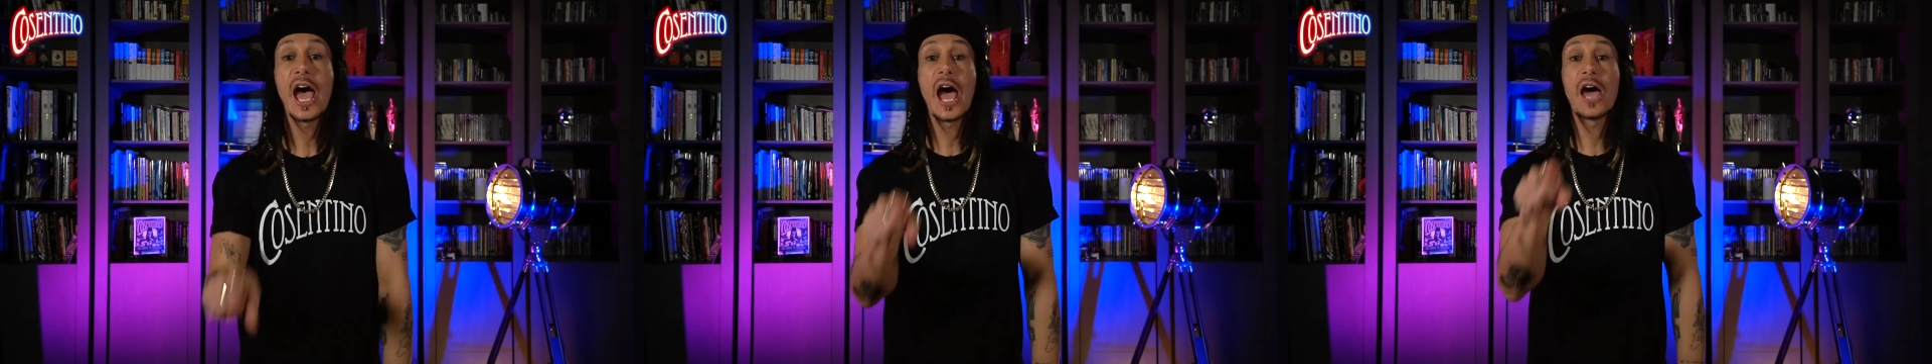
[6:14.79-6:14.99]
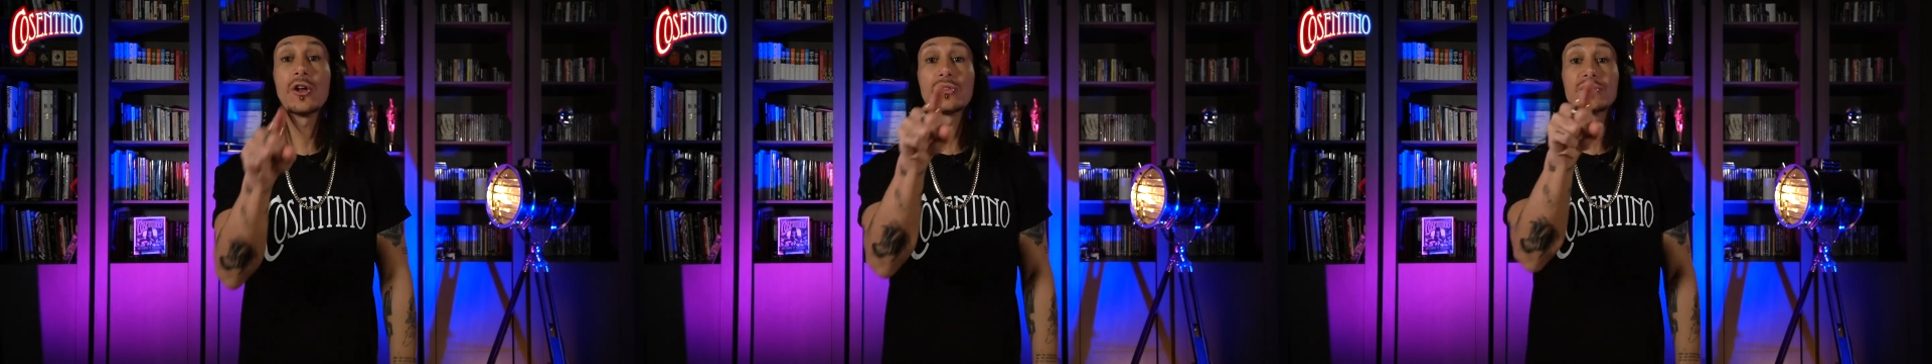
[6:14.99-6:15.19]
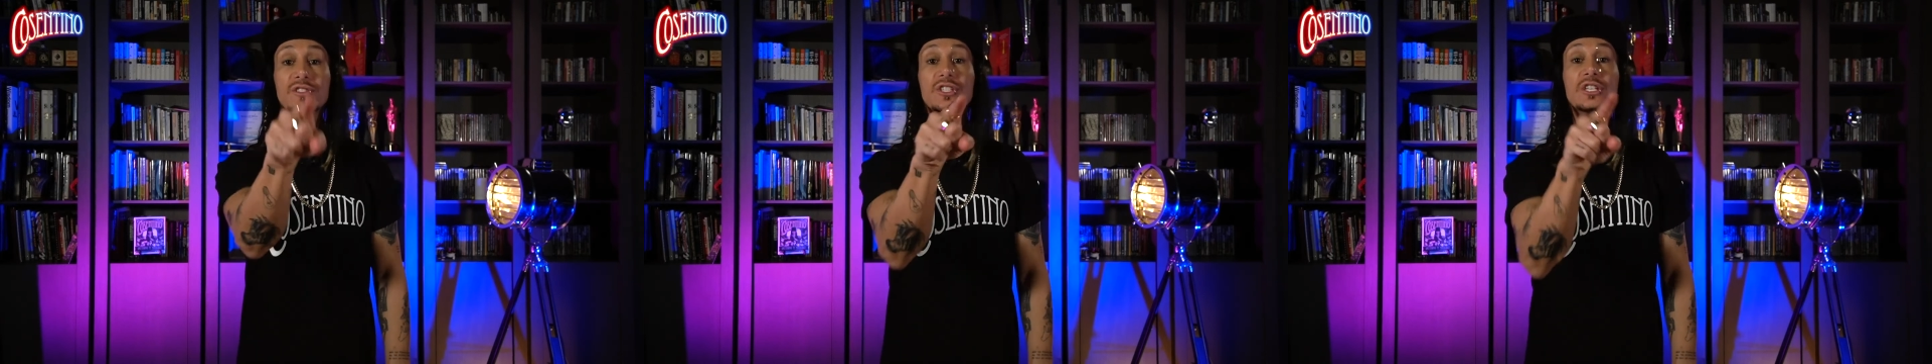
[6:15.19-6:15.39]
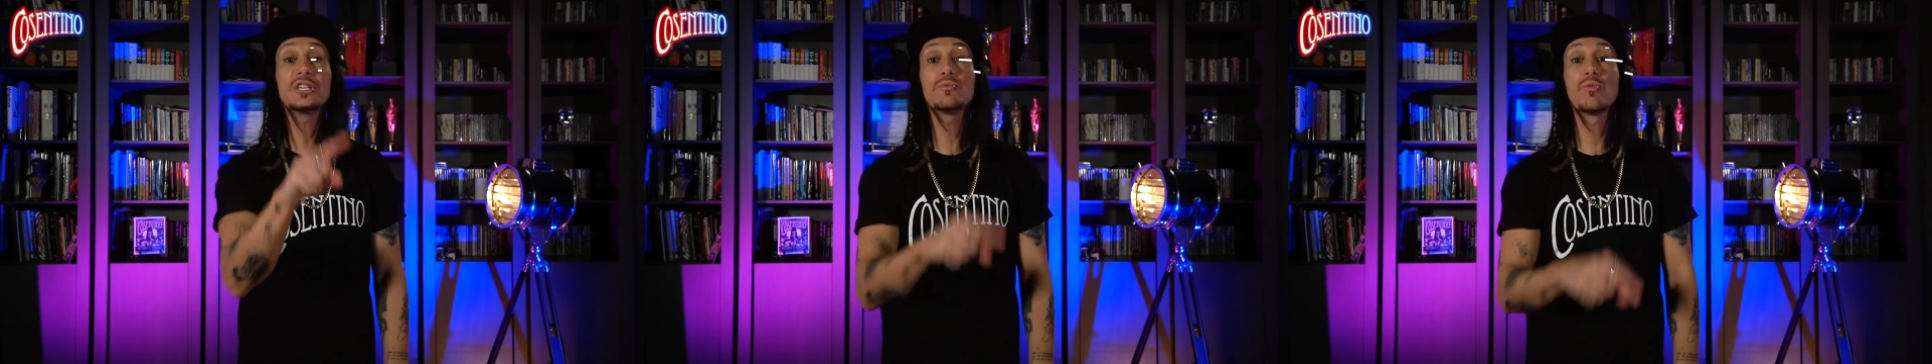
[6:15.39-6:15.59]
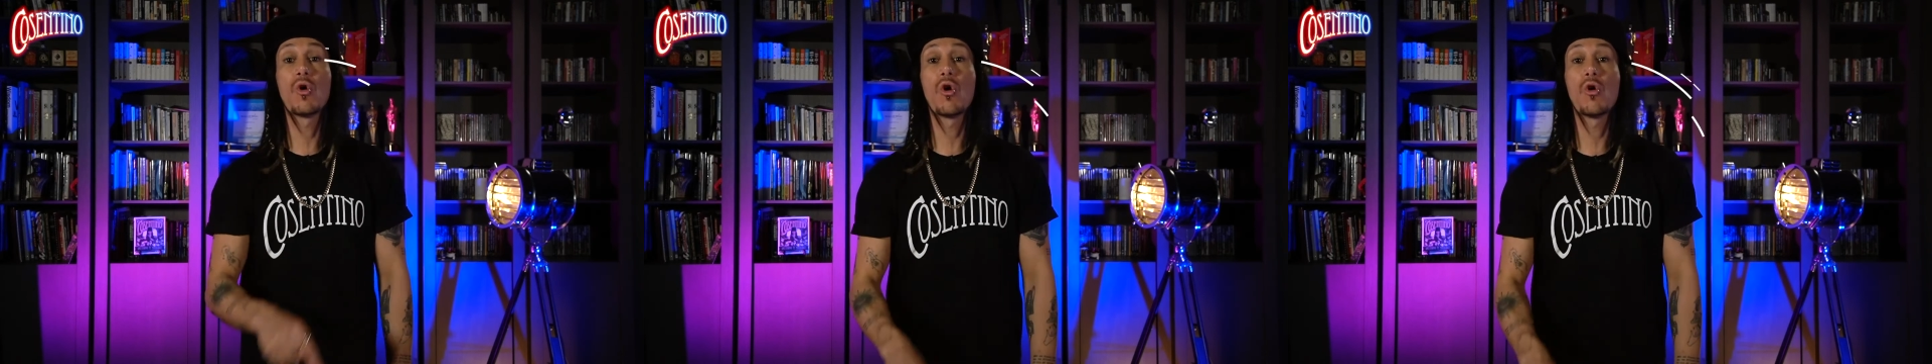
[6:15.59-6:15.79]
and I'll see
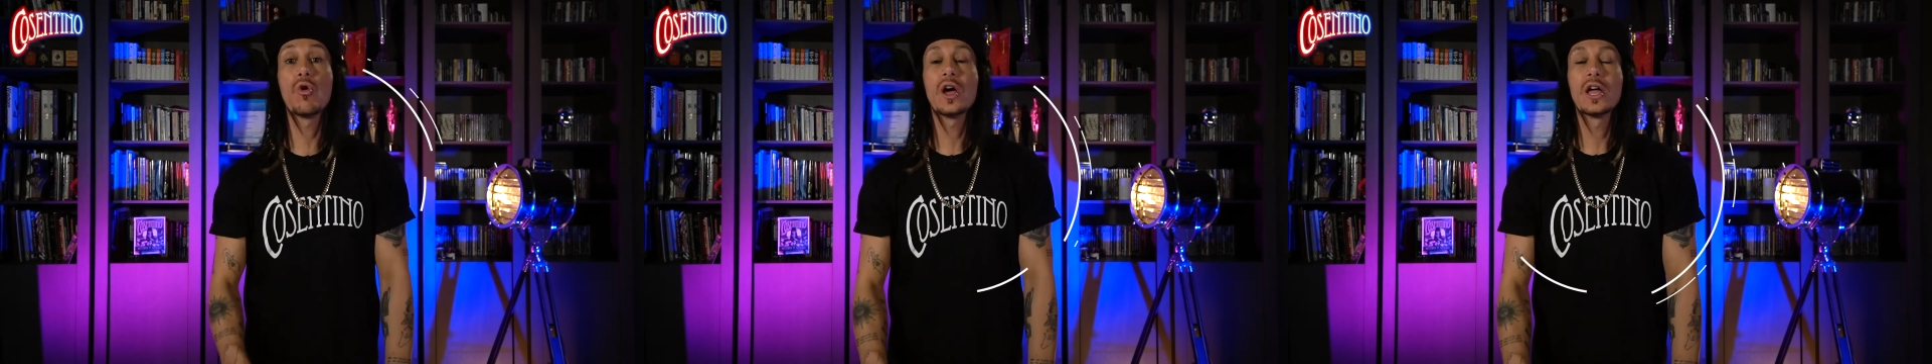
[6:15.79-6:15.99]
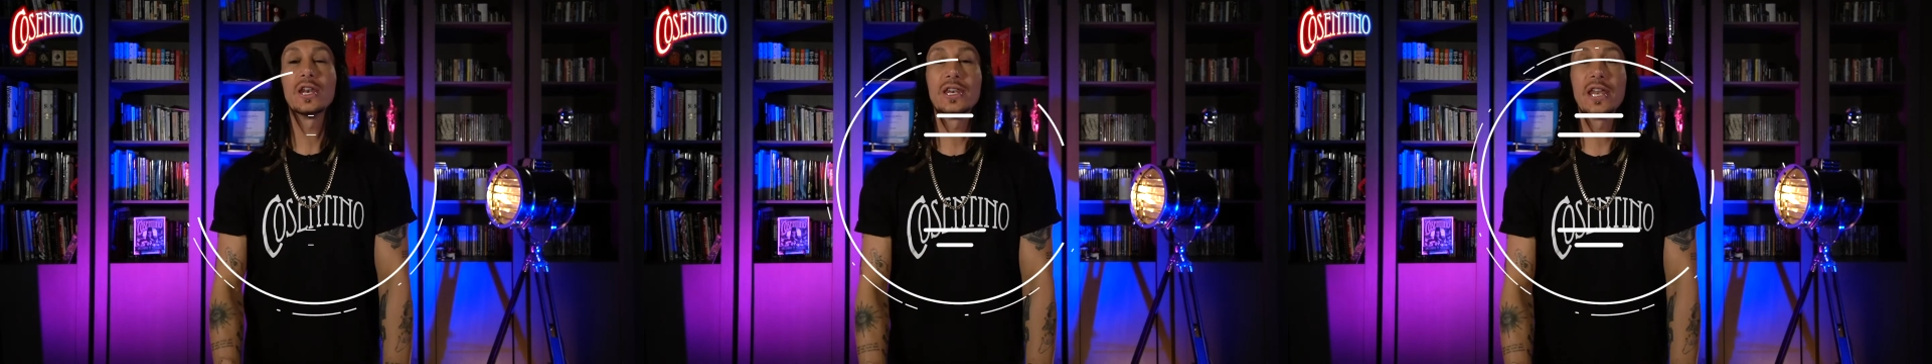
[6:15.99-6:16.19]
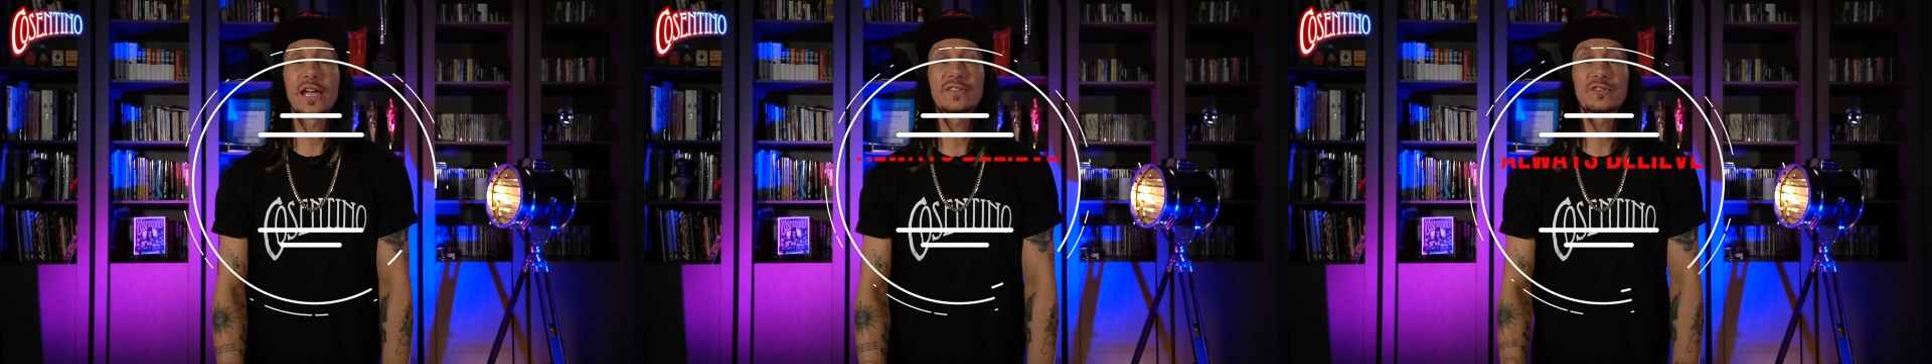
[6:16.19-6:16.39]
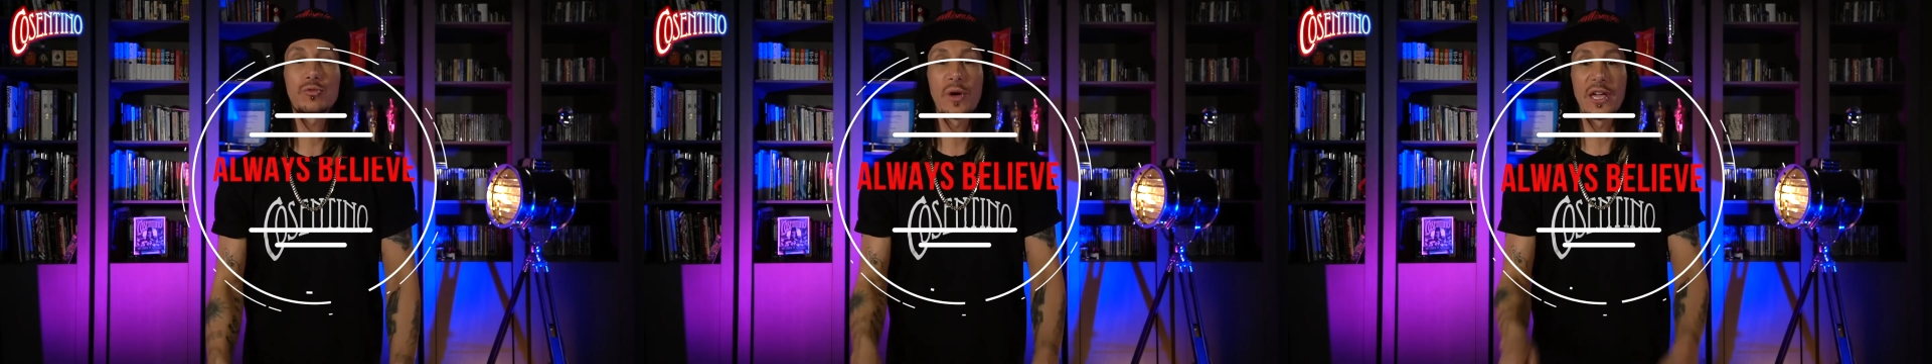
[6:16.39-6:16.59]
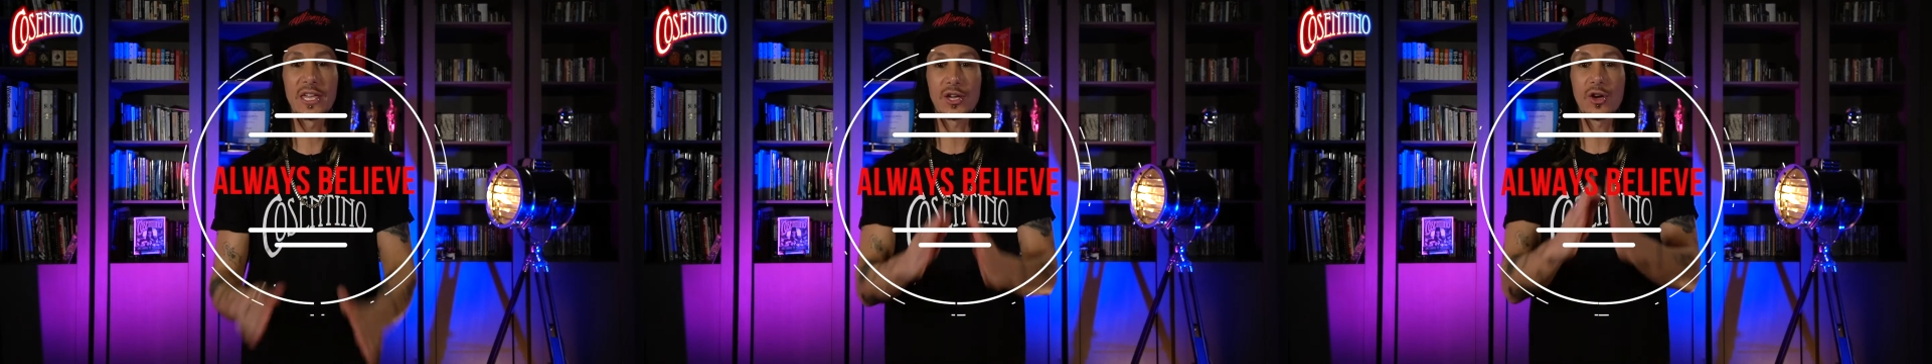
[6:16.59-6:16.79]
you all next
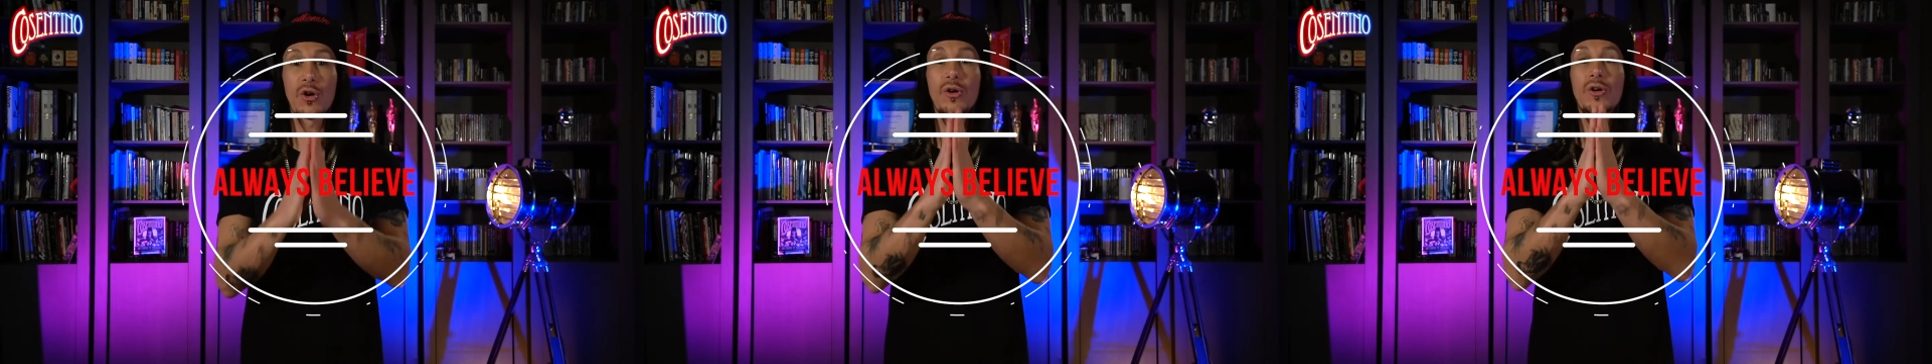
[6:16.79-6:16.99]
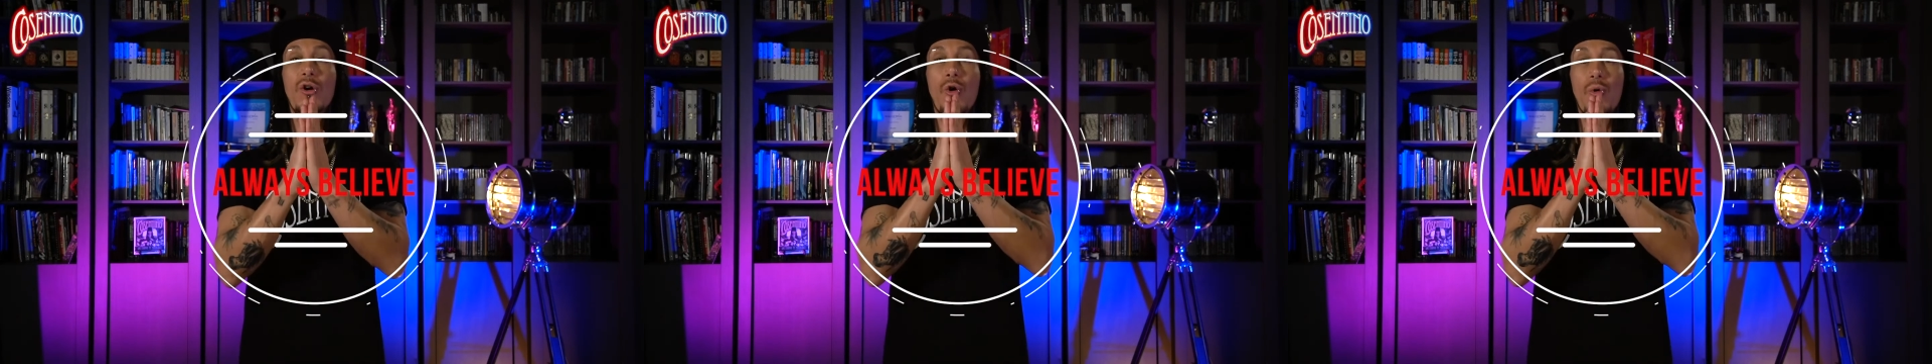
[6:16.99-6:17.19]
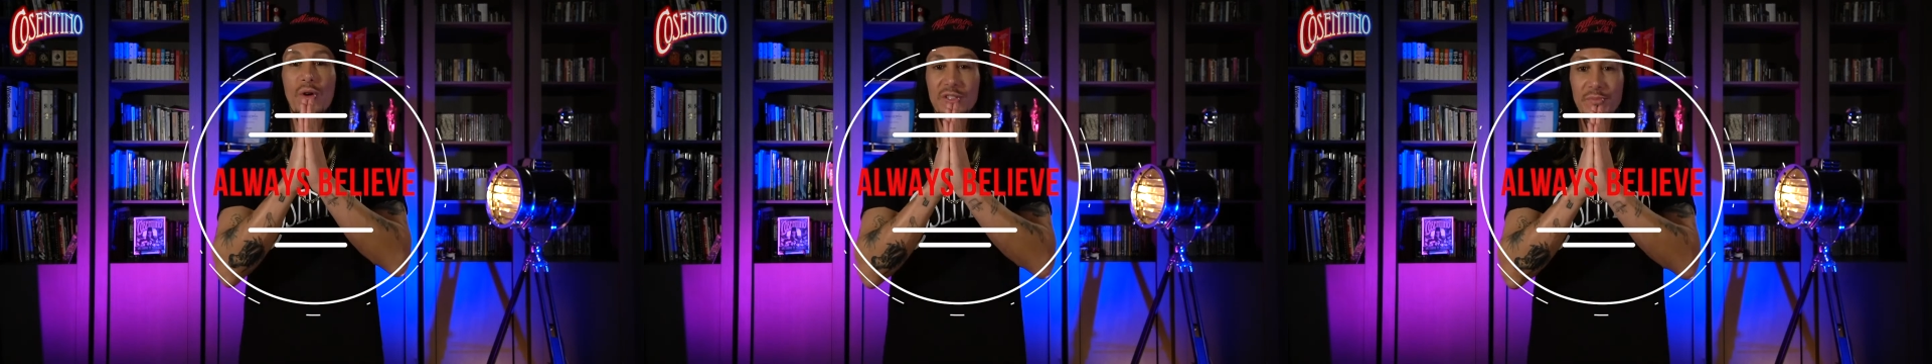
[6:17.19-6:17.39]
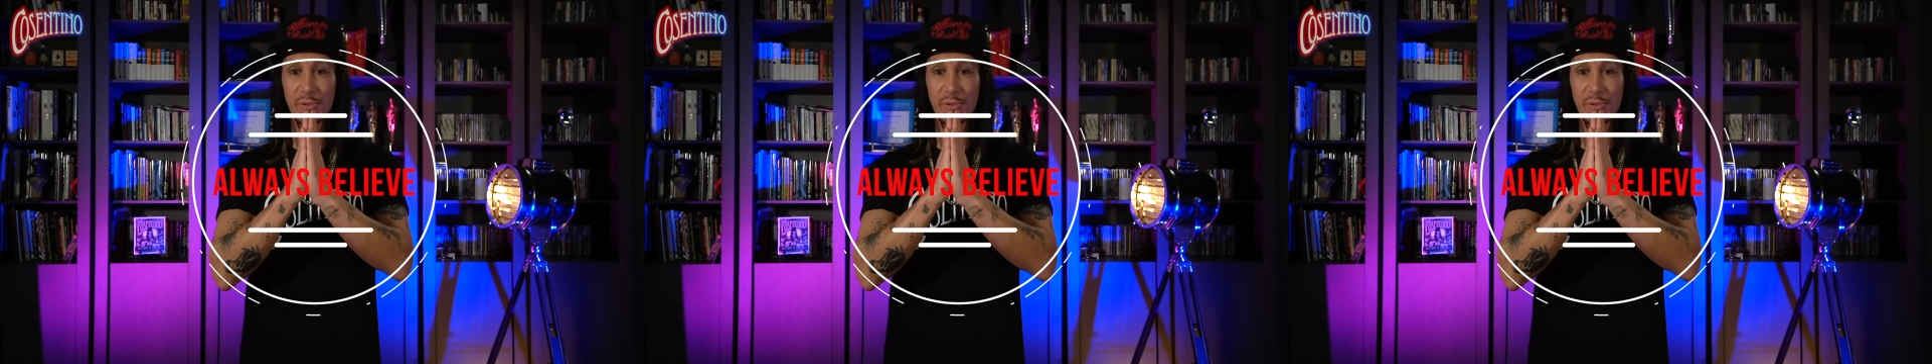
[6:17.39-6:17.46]
week. Always